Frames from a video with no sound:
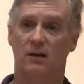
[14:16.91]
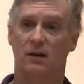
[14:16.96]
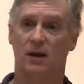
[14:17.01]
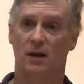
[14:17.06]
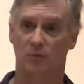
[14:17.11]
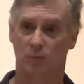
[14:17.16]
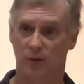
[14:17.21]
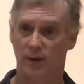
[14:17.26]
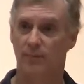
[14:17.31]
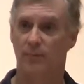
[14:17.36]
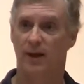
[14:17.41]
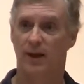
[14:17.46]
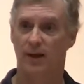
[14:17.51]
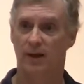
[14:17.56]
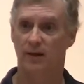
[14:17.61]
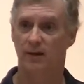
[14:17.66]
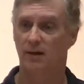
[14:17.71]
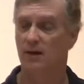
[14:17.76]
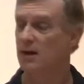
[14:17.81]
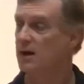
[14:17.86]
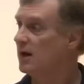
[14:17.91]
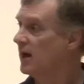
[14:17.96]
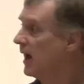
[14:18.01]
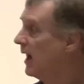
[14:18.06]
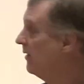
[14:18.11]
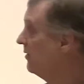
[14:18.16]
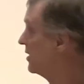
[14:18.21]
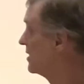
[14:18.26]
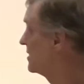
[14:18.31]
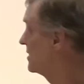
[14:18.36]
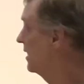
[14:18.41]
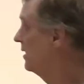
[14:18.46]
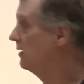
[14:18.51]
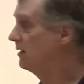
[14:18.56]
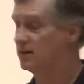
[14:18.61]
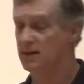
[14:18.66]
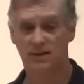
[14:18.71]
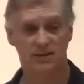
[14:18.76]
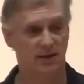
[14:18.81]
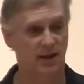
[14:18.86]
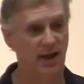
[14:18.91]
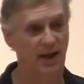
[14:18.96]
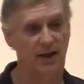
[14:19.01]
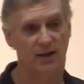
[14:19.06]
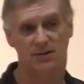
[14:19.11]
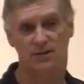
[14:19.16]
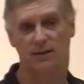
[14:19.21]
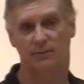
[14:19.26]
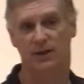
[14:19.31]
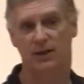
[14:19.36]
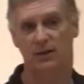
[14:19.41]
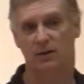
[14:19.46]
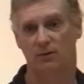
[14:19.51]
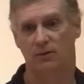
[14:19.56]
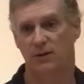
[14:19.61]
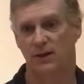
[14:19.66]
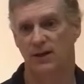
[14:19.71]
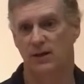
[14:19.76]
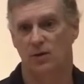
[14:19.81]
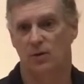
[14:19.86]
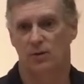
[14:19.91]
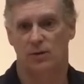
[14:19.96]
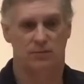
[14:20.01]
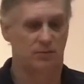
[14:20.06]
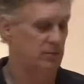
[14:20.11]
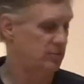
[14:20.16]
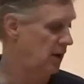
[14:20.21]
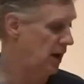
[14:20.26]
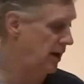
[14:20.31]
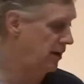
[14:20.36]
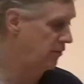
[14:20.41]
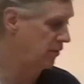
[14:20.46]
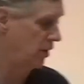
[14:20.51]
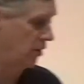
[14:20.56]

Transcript: And we pay it. And the sin in this case, I mean, you know, it, I don't